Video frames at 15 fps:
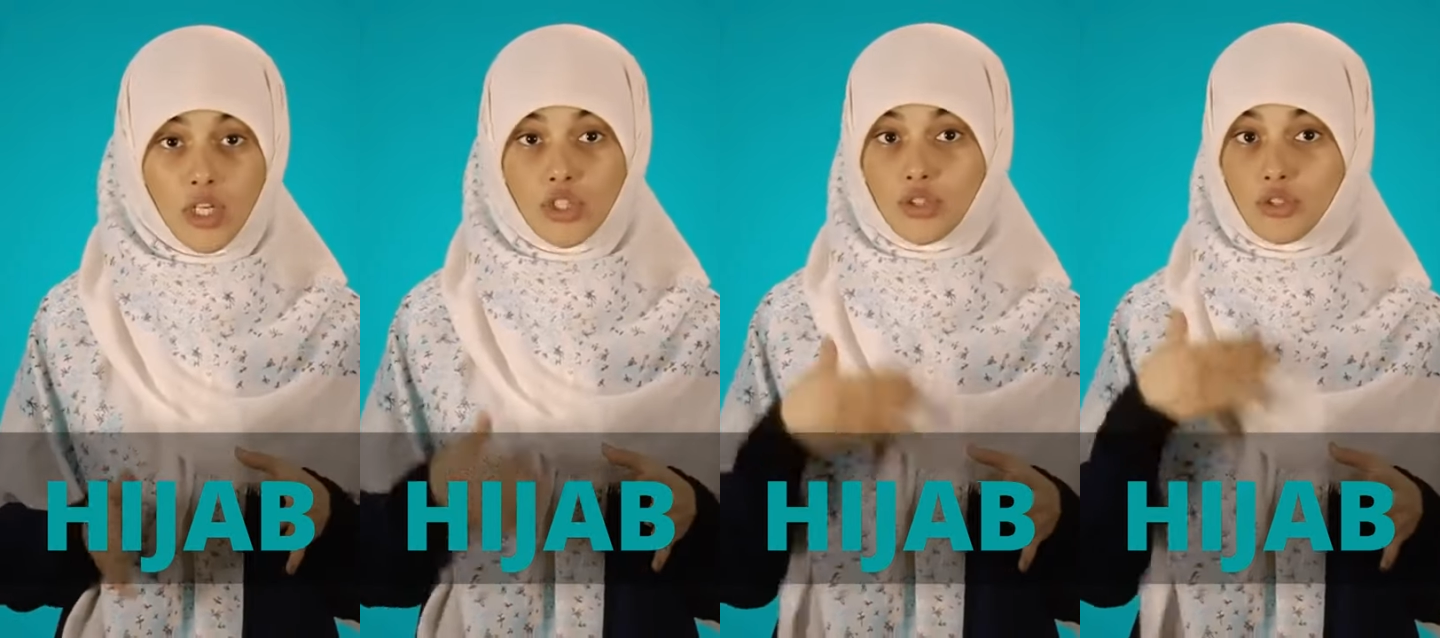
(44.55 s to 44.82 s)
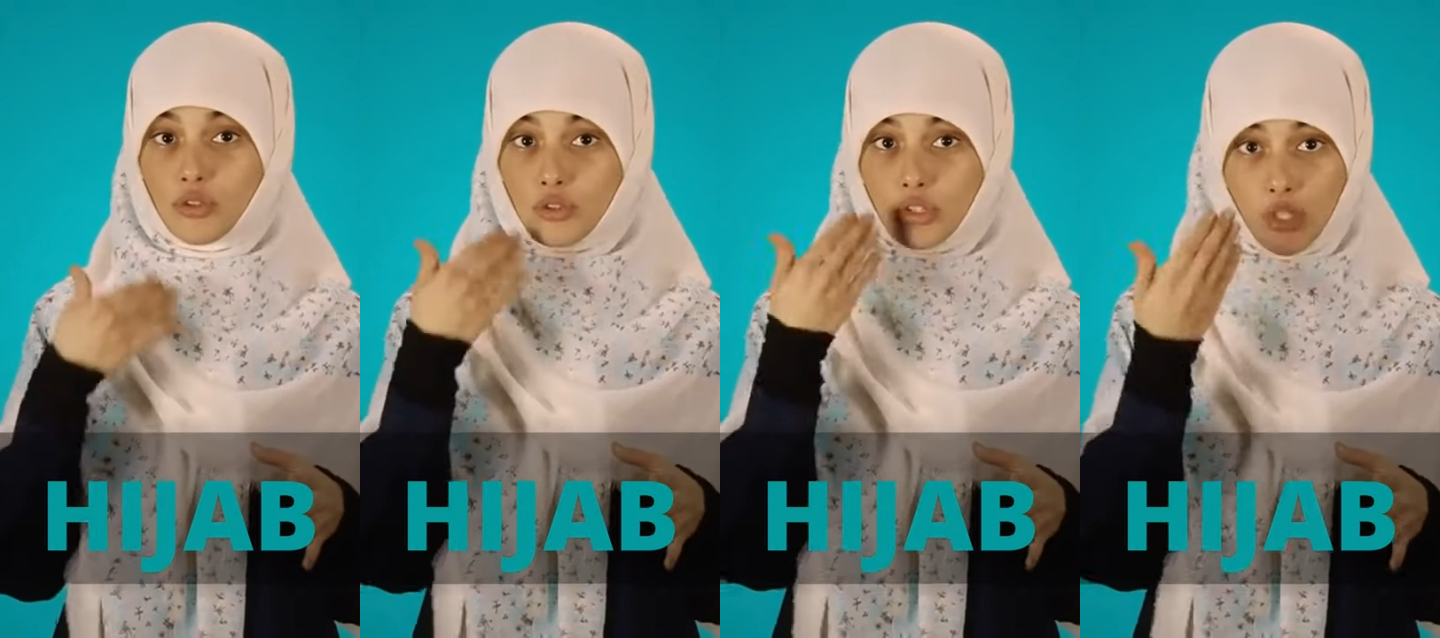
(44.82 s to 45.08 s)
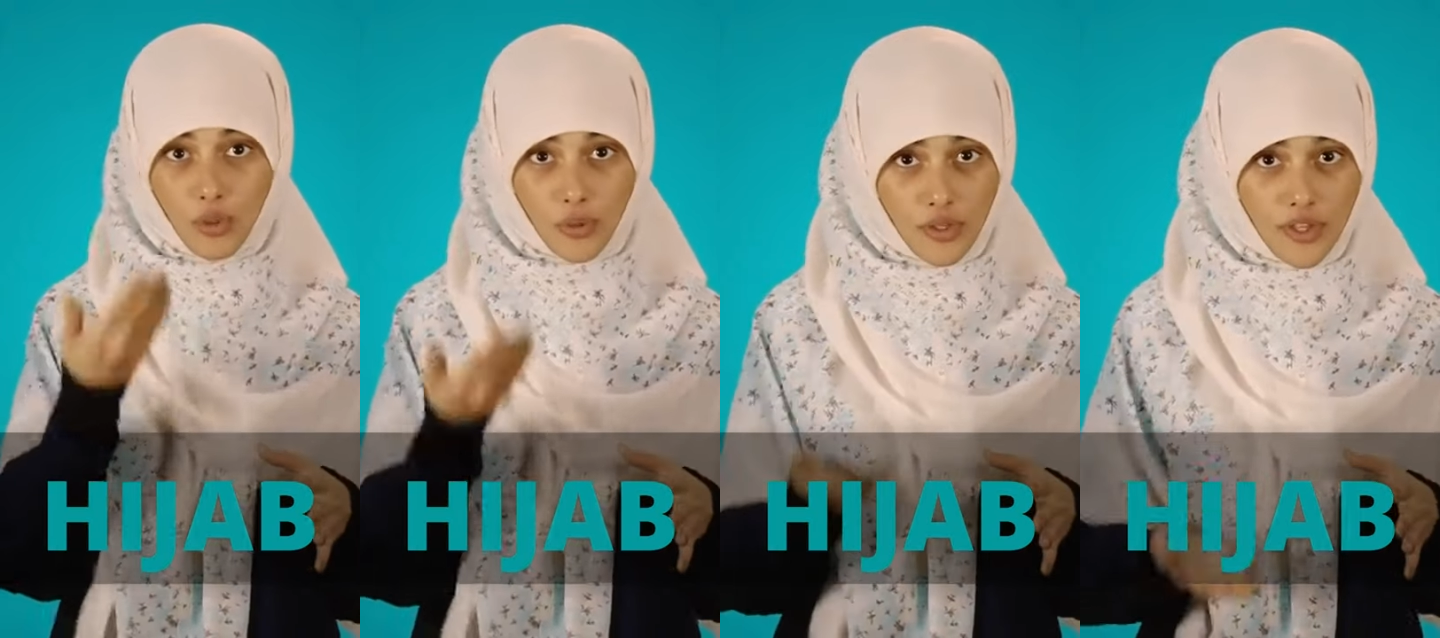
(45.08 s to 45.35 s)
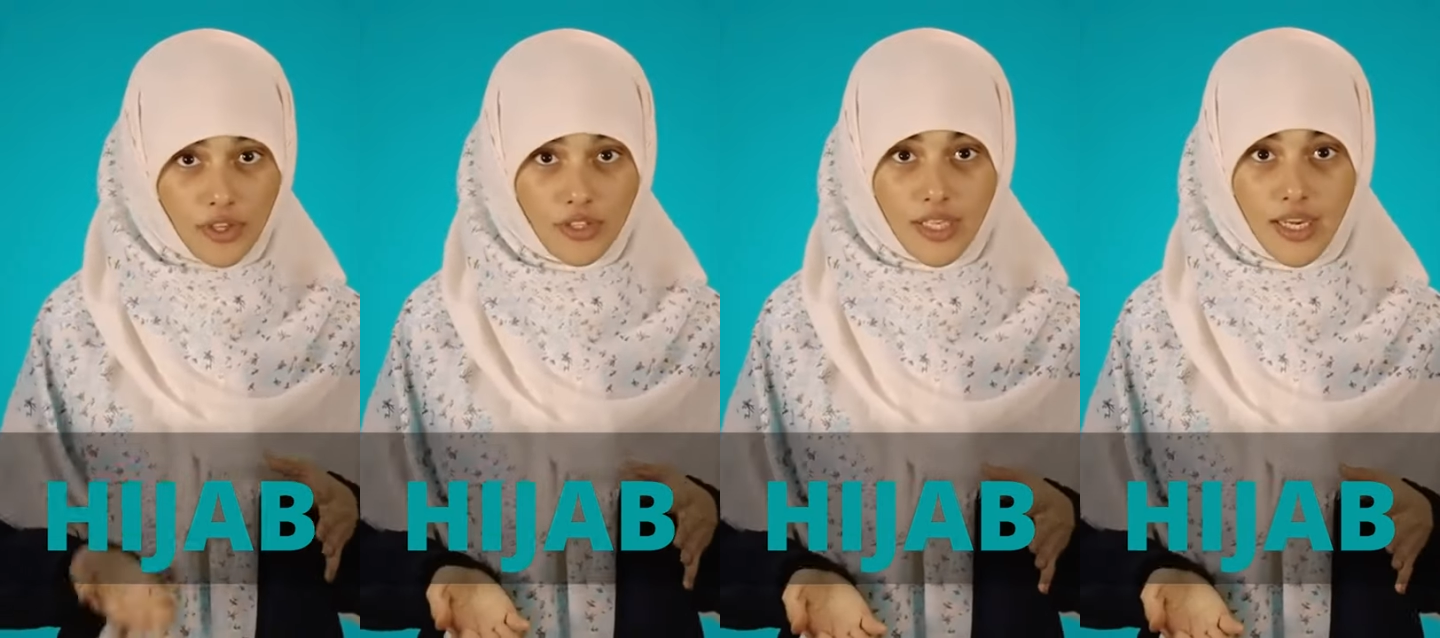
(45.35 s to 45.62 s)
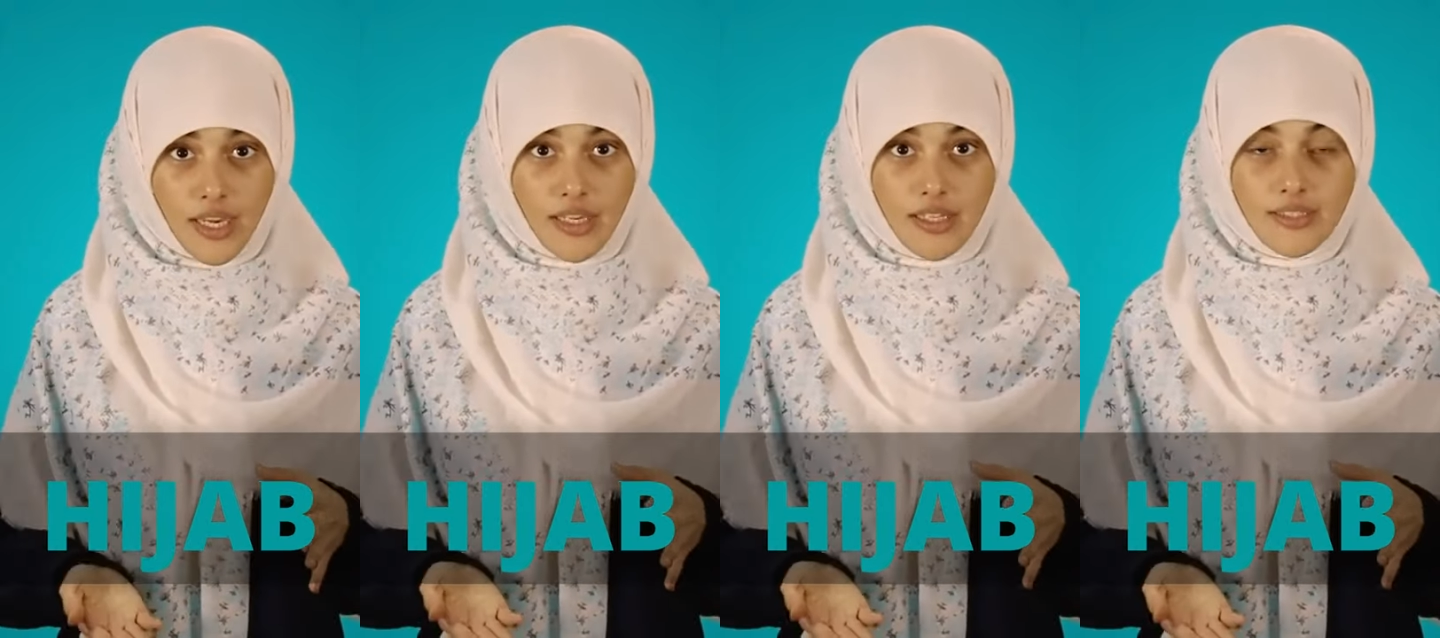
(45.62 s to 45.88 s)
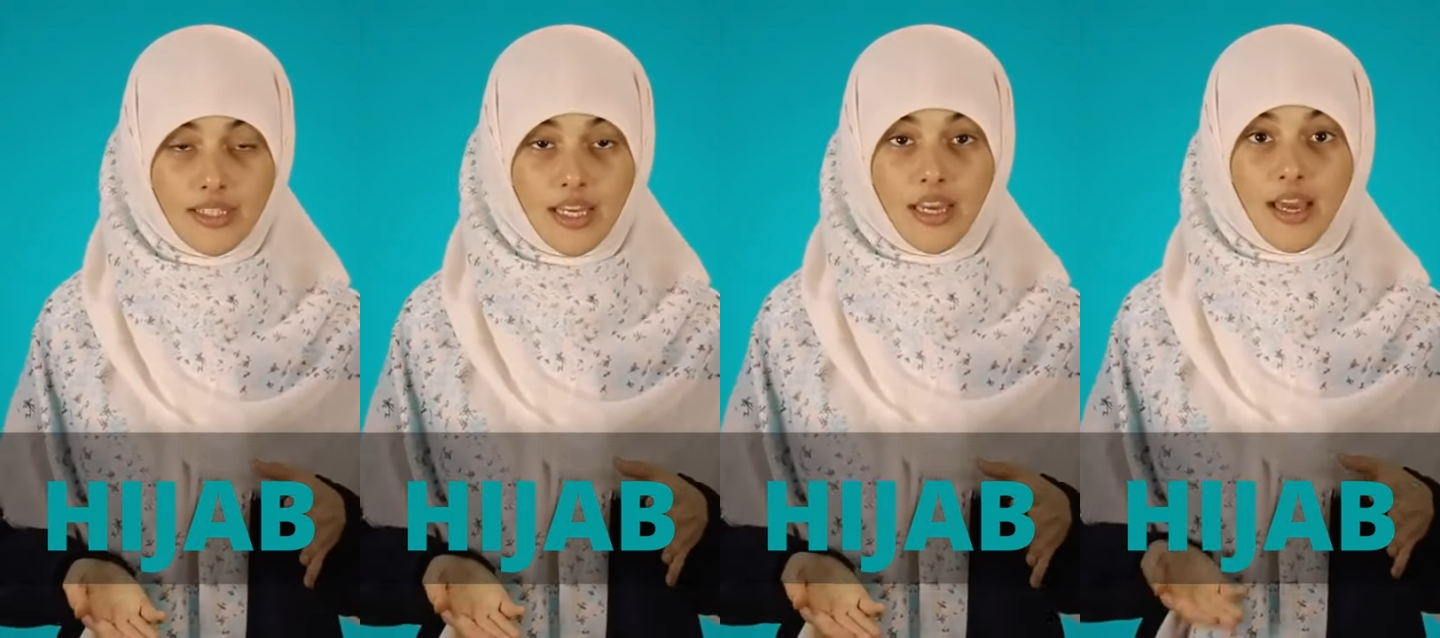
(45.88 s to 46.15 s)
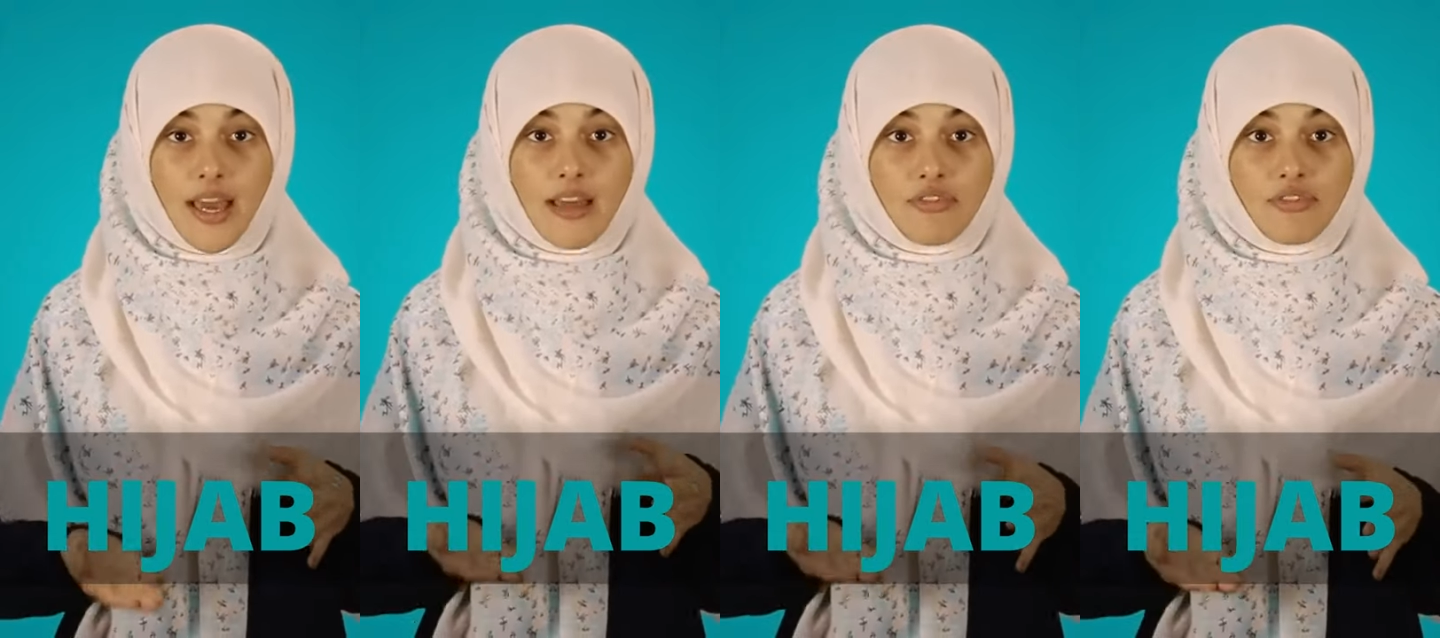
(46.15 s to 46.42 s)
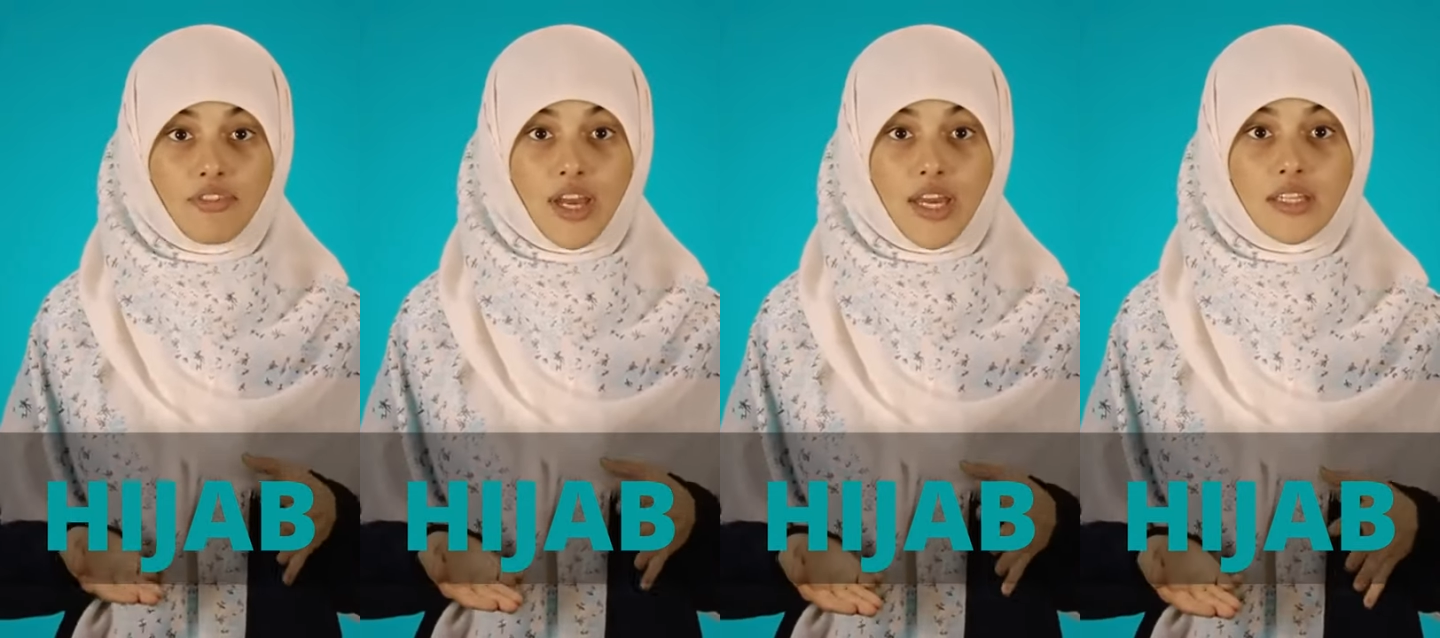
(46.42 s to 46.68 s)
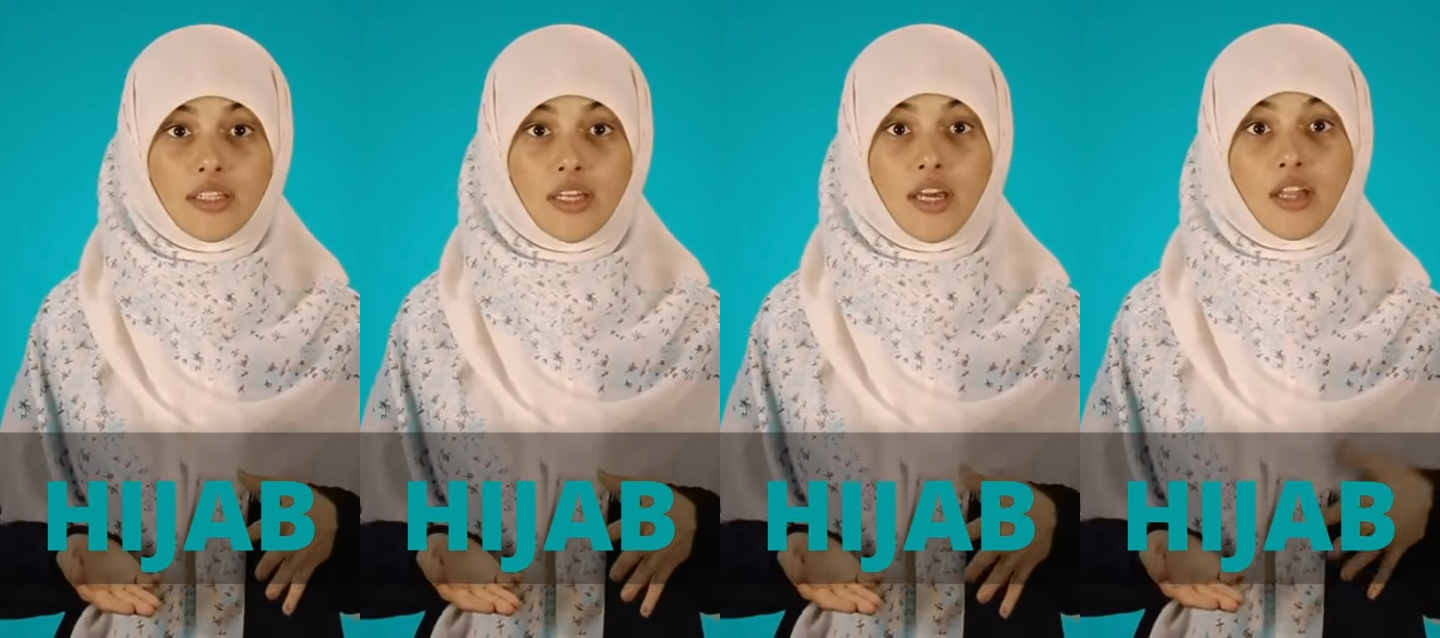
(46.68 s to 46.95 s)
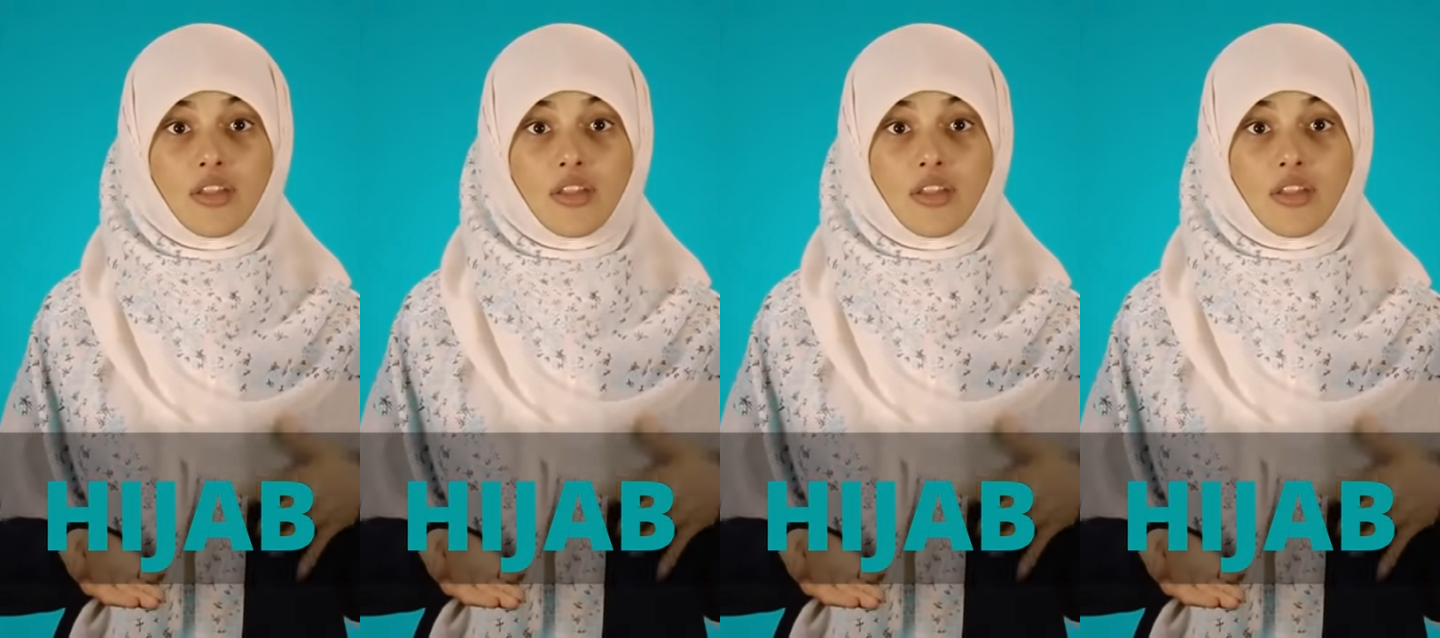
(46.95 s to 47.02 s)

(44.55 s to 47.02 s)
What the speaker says: to lower their gaze and then